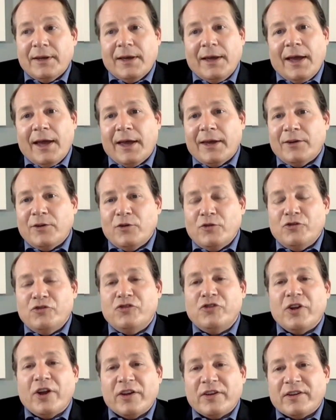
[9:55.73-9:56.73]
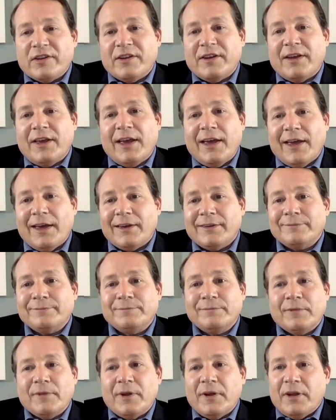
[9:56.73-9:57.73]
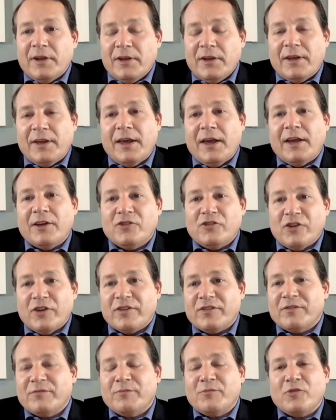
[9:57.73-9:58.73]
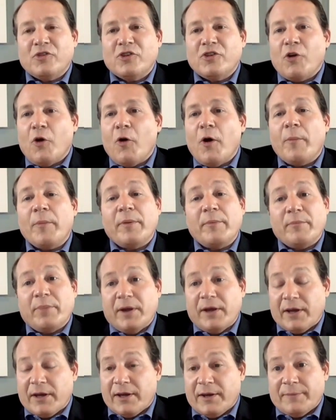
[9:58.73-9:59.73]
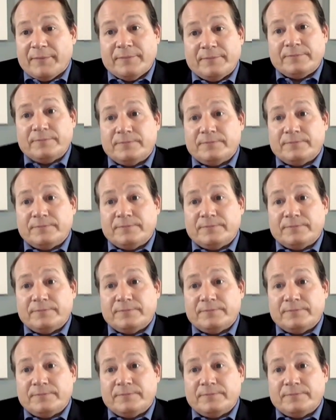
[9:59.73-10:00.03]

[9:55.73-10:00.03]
and you just can't you can't just show up and pick.